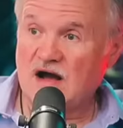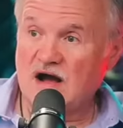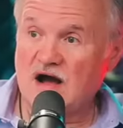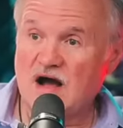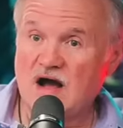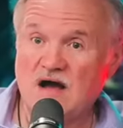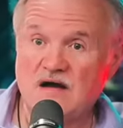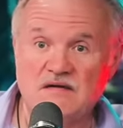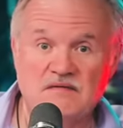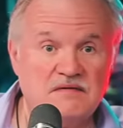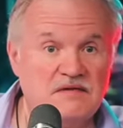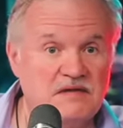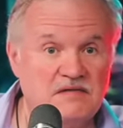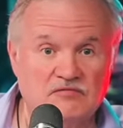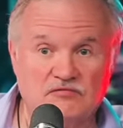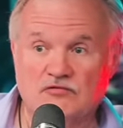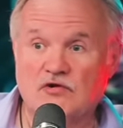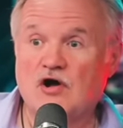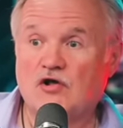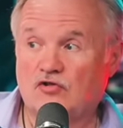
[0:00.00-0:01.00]
A
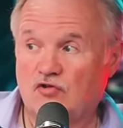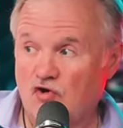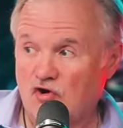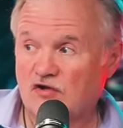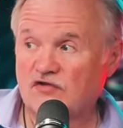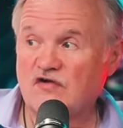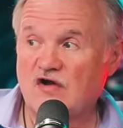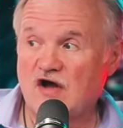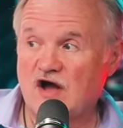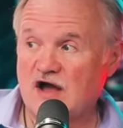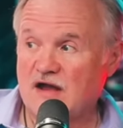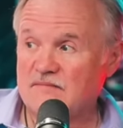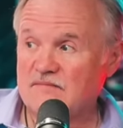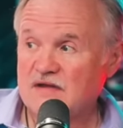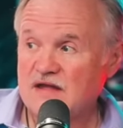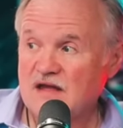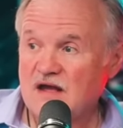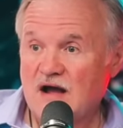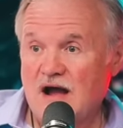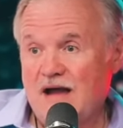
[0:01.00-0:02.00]
long time.
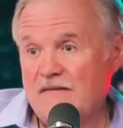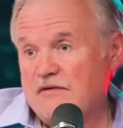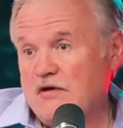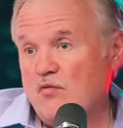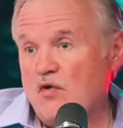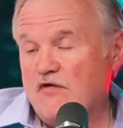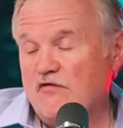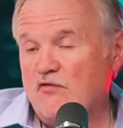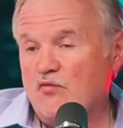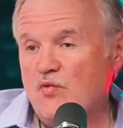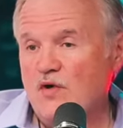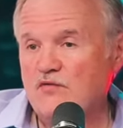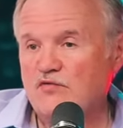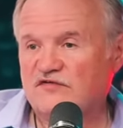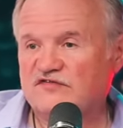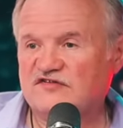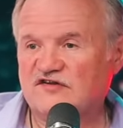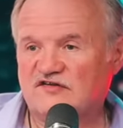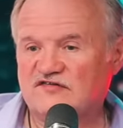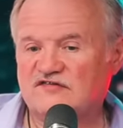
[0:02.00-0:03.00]
Really? I mean, we
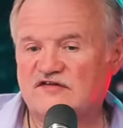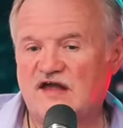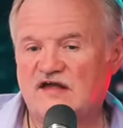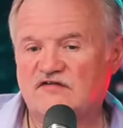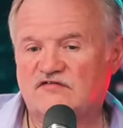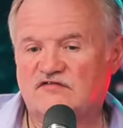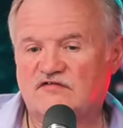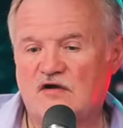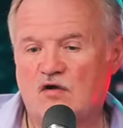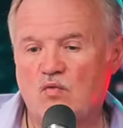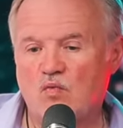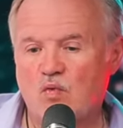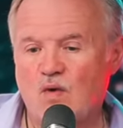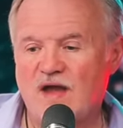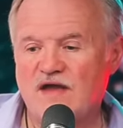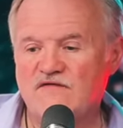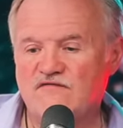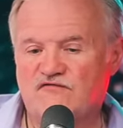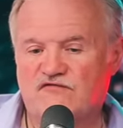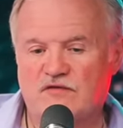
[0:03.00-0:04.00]
were 6 days
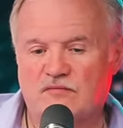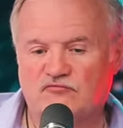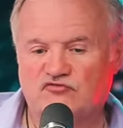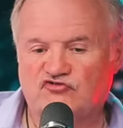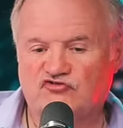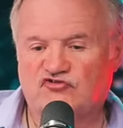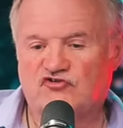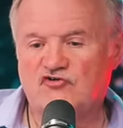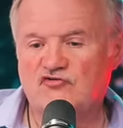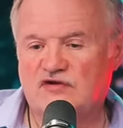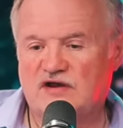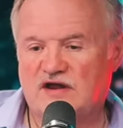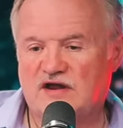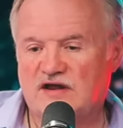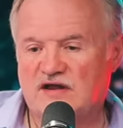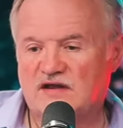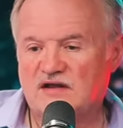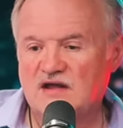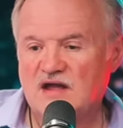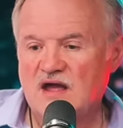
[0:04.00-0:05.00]
away from
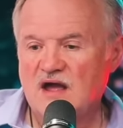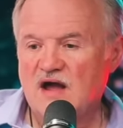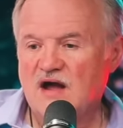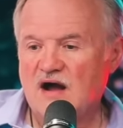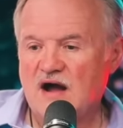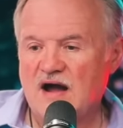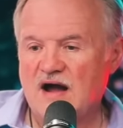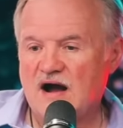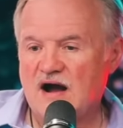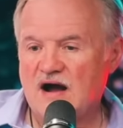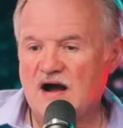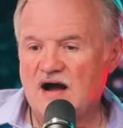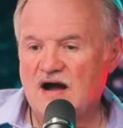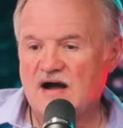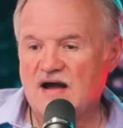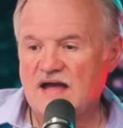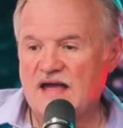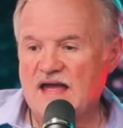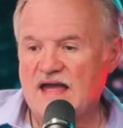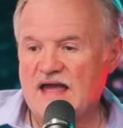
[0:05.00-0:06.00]
shooting,
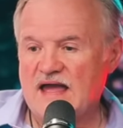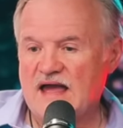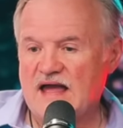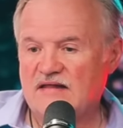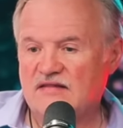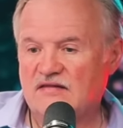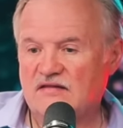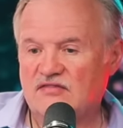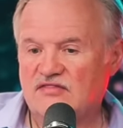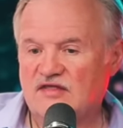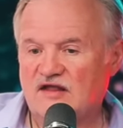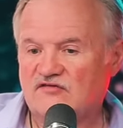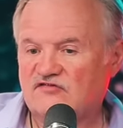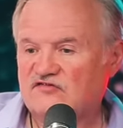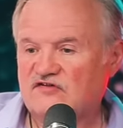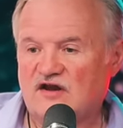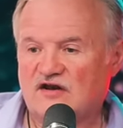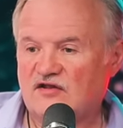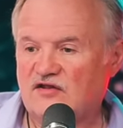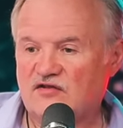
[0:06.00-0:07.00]
and then
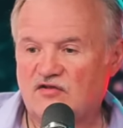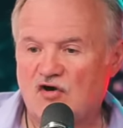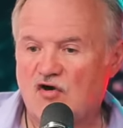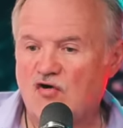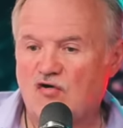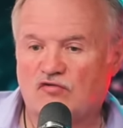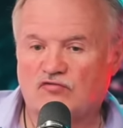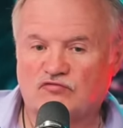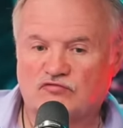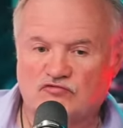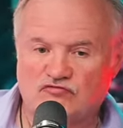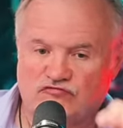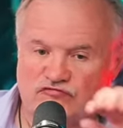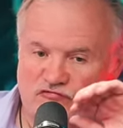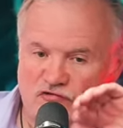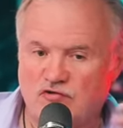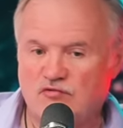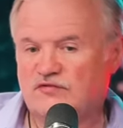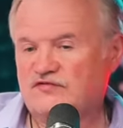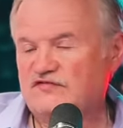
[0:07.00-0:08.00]
suddenly the whole
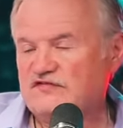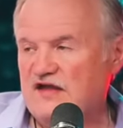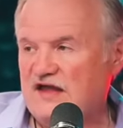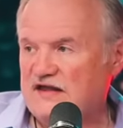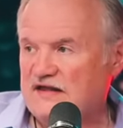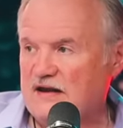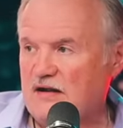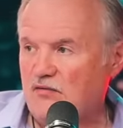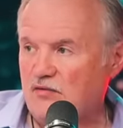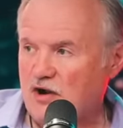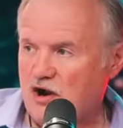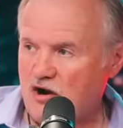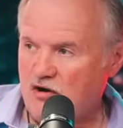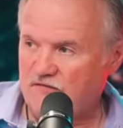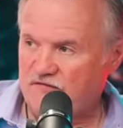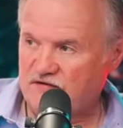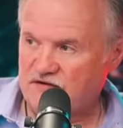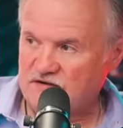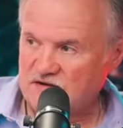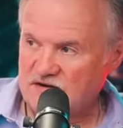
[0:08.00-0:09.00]
crew was taken out with
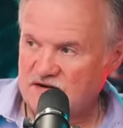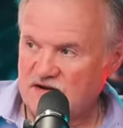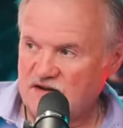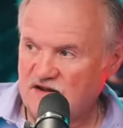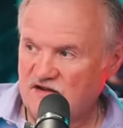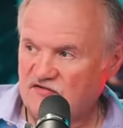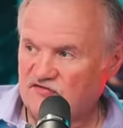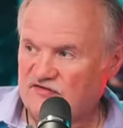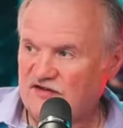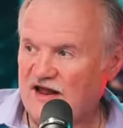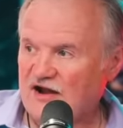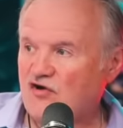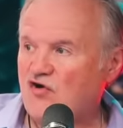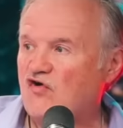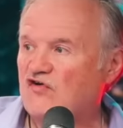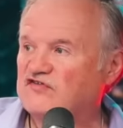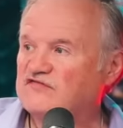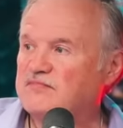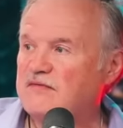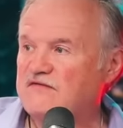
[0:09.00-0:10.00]
COVID. So that
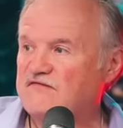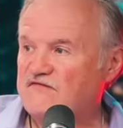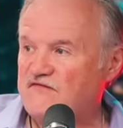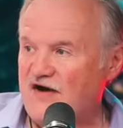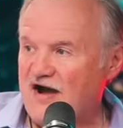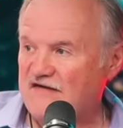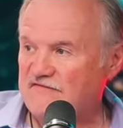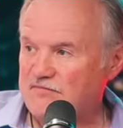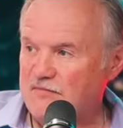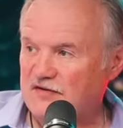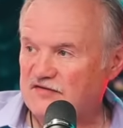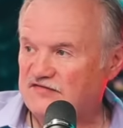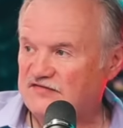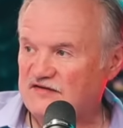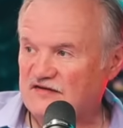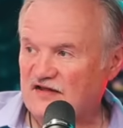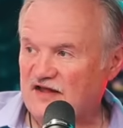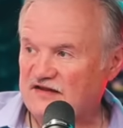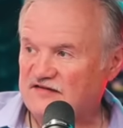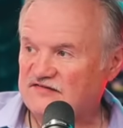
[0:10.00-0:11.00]
cost me 5
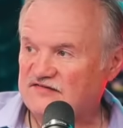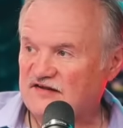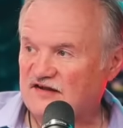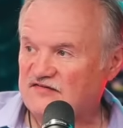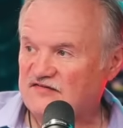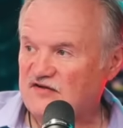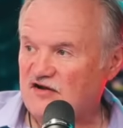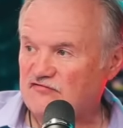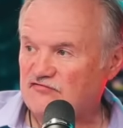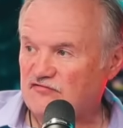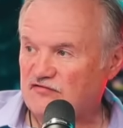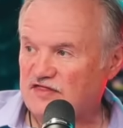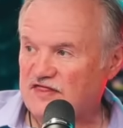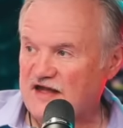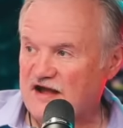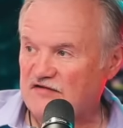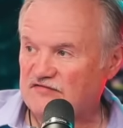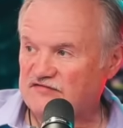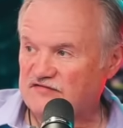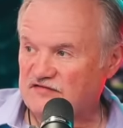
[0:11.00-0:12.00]
months and like
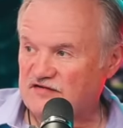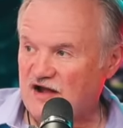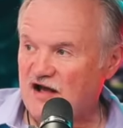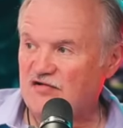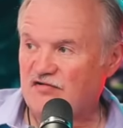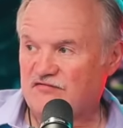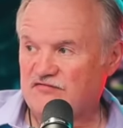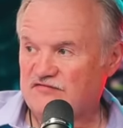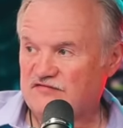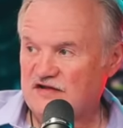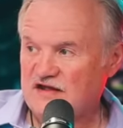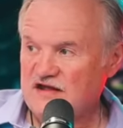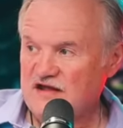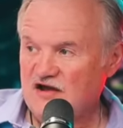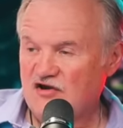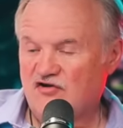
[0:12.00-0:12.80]
$600,000. Got it.